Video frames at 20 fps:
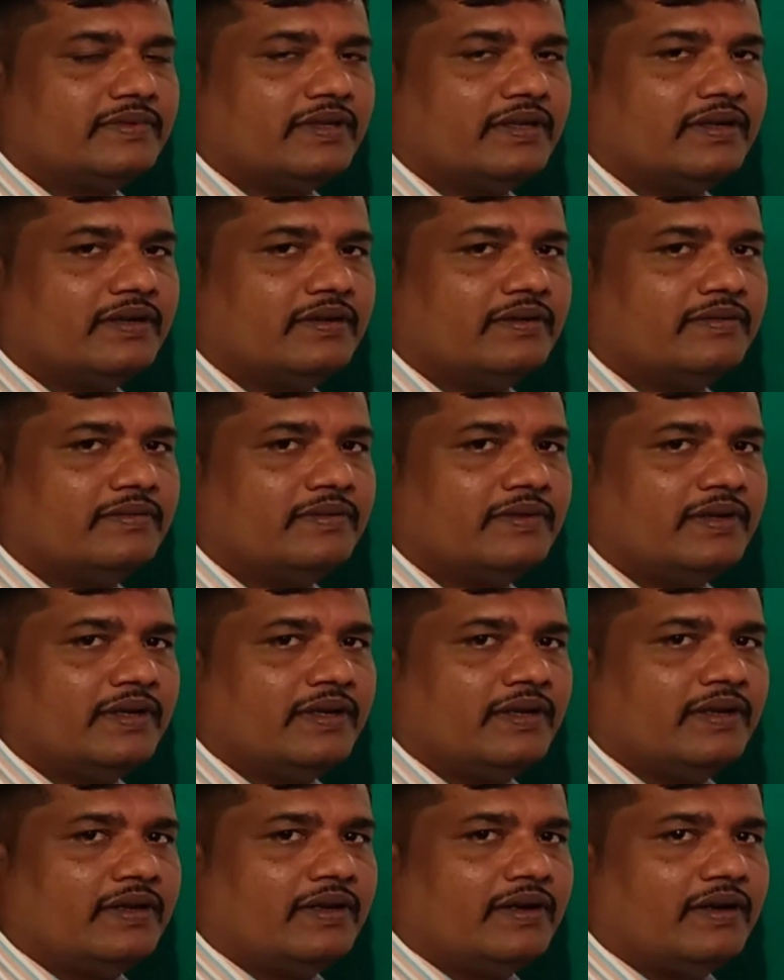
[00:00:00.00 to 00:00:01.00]
The
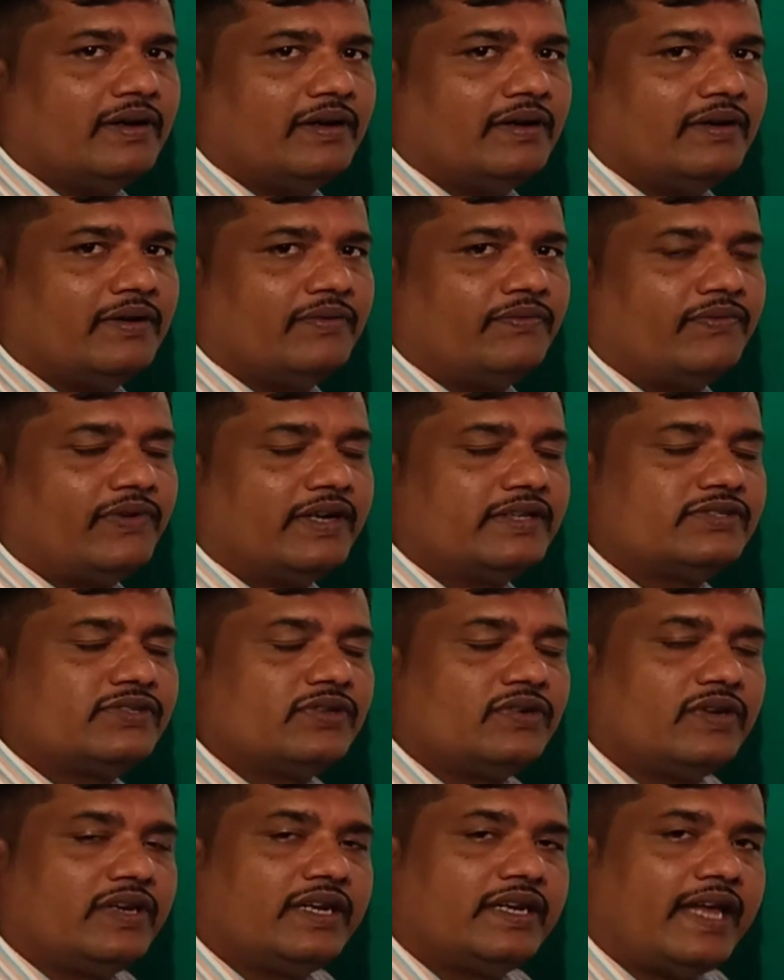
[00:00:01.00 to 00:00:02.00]

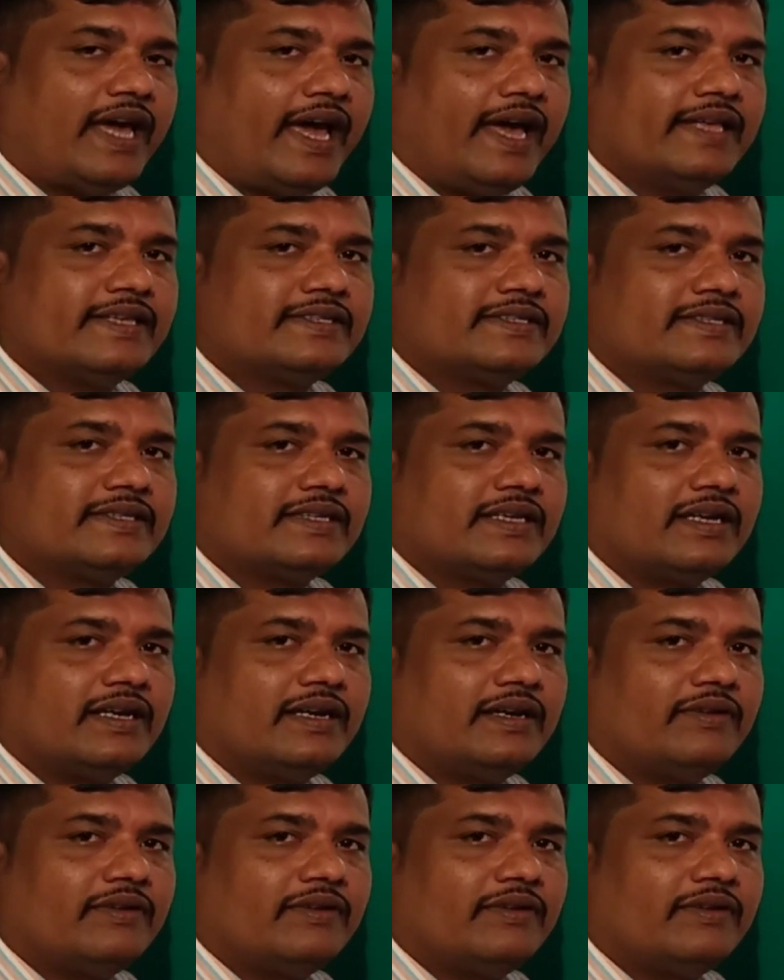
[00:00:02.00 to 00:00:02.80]
first unit has